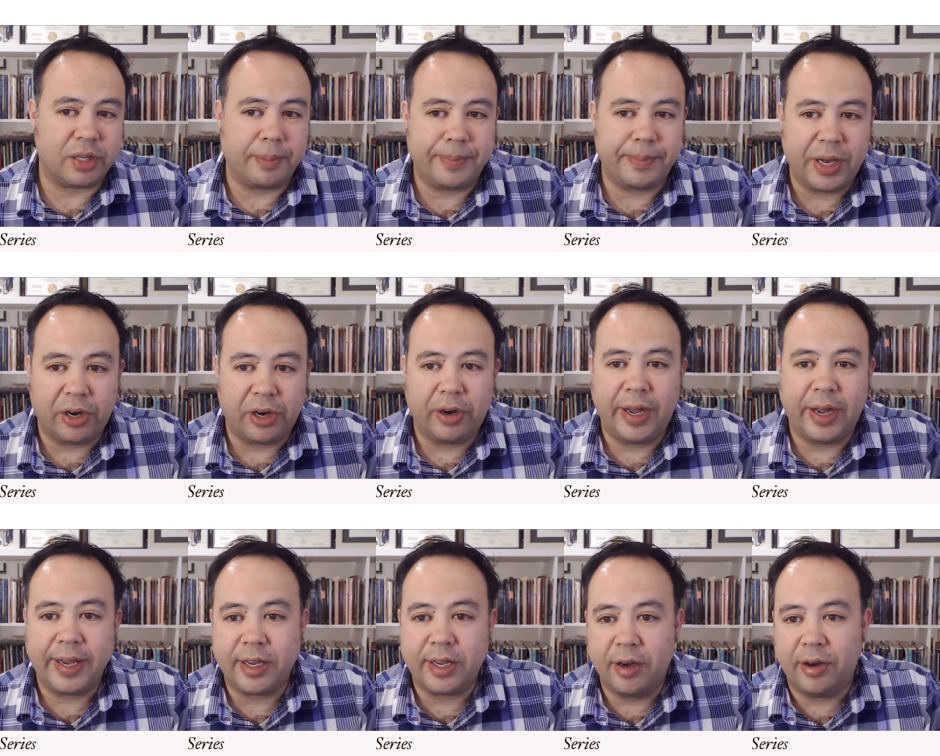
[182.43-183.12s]

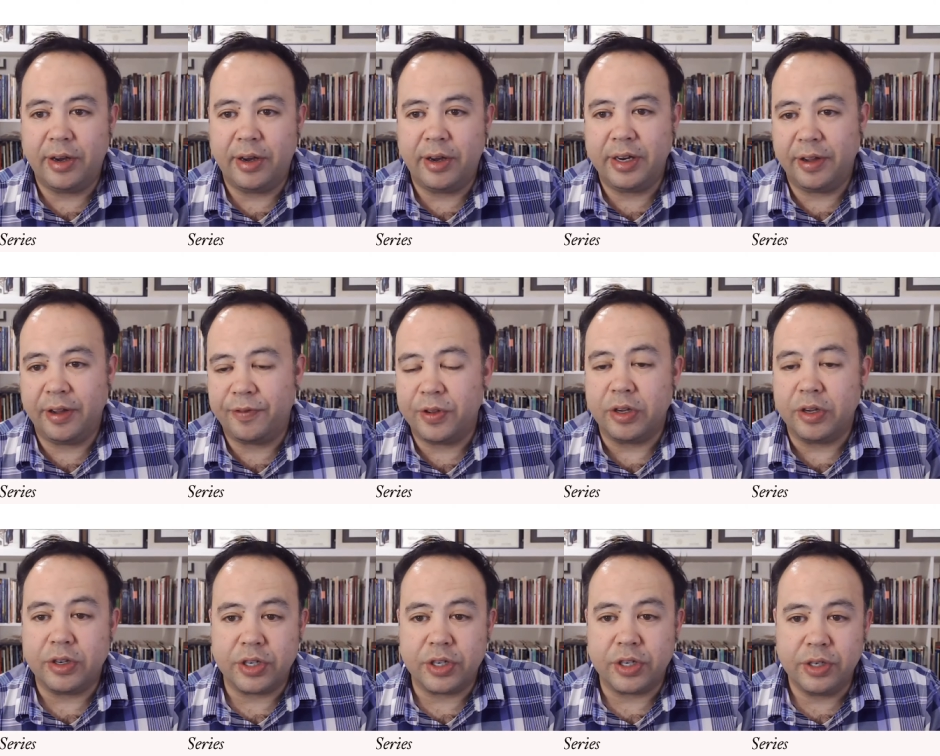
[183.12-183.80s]
bell icon if
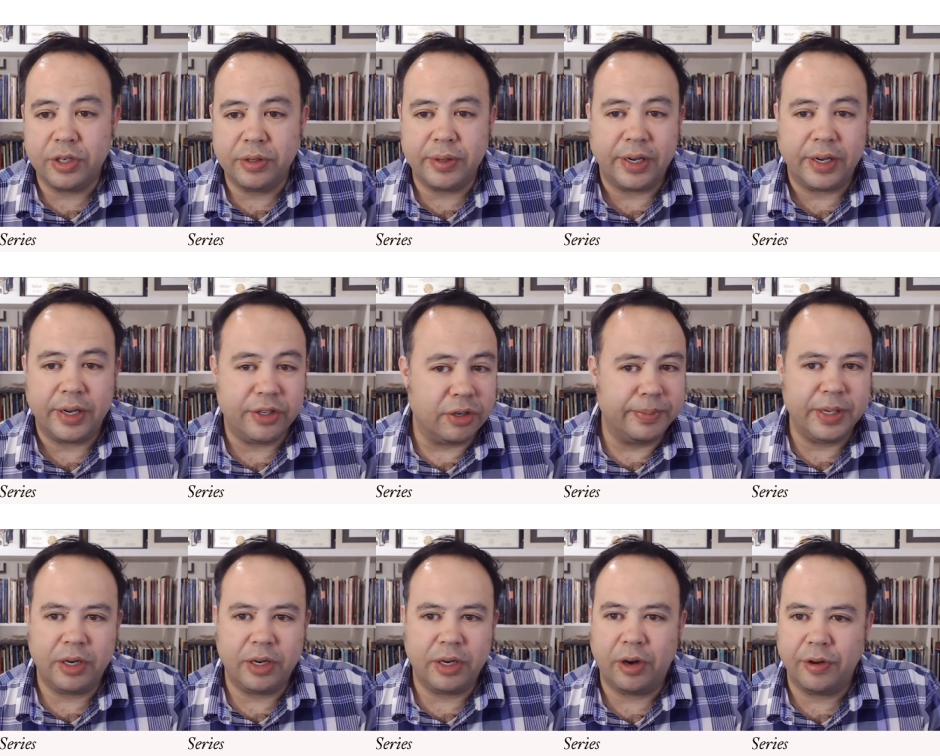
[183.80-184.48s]
you do, and you'll
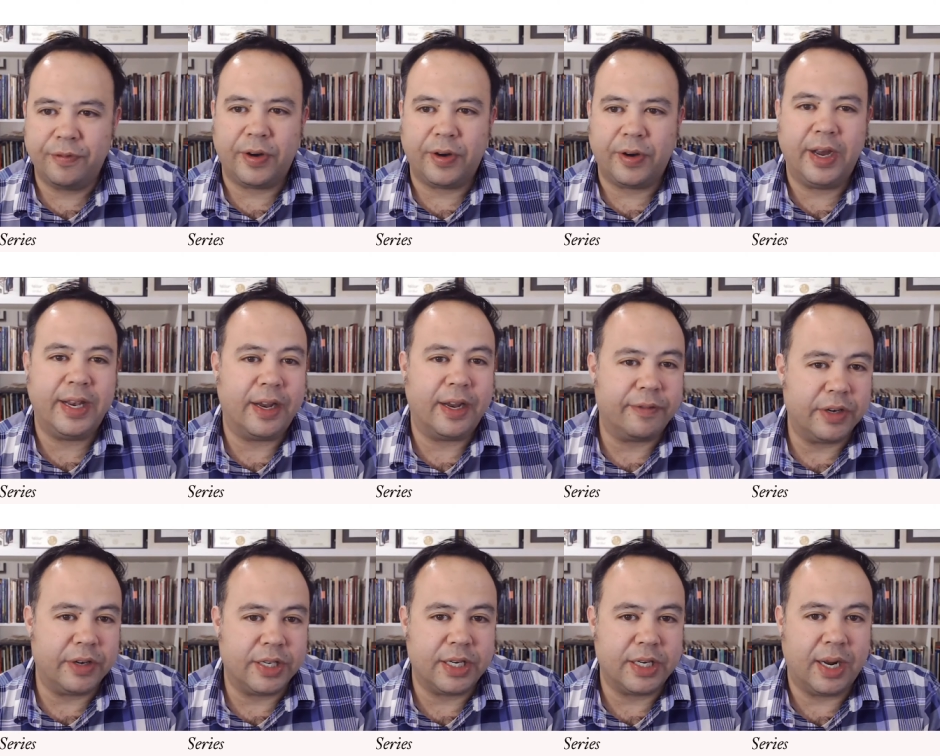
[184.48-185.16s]
be notified
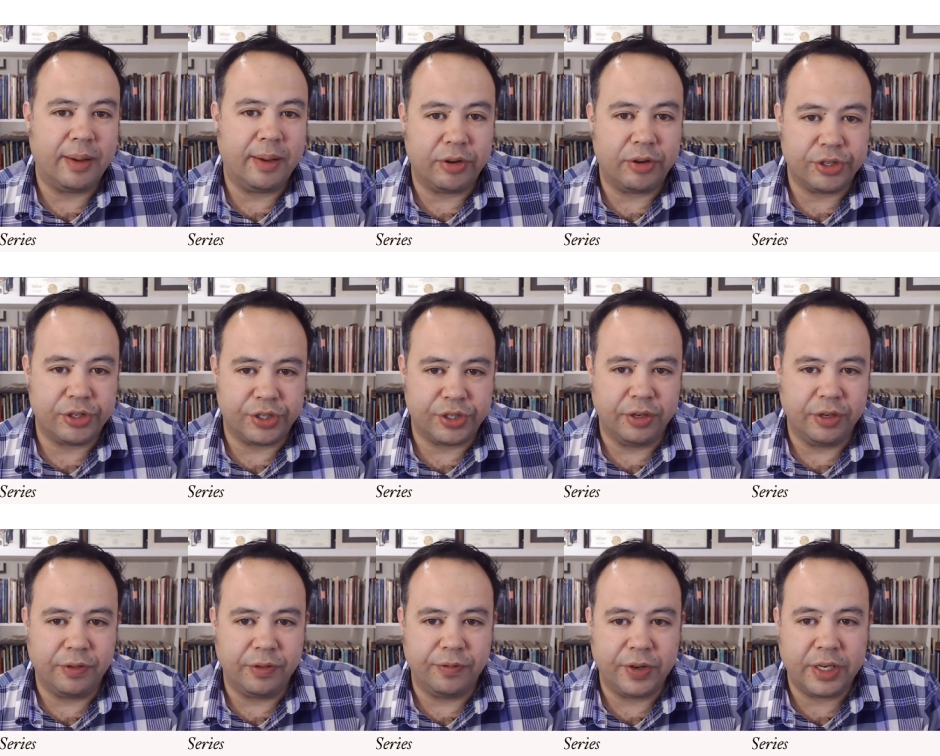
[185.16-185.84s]
every time there's a
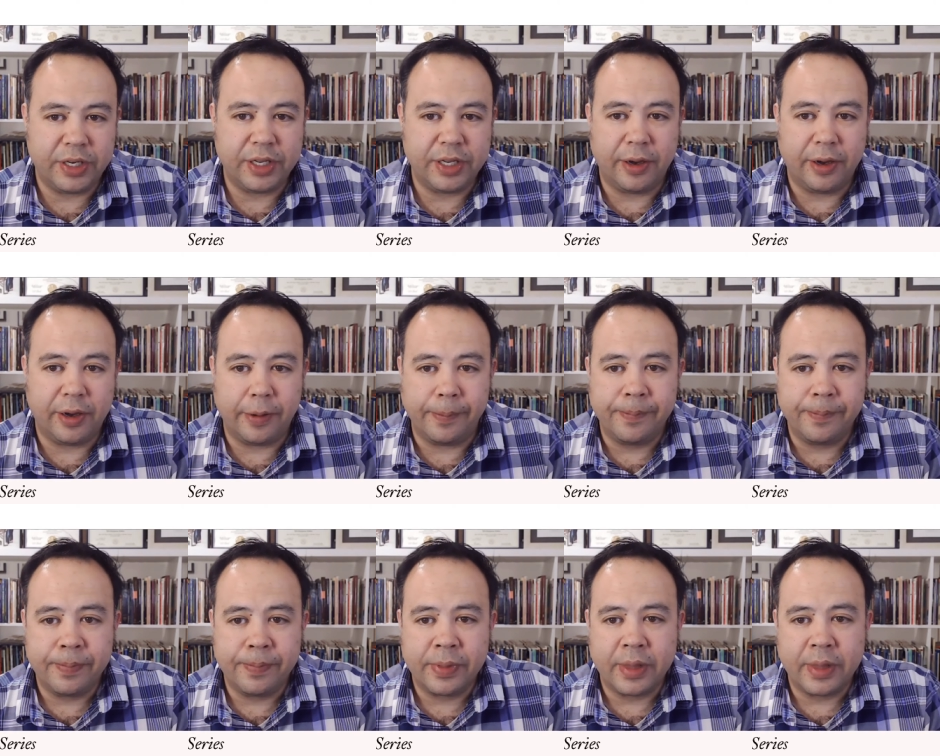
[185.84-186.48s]
new video.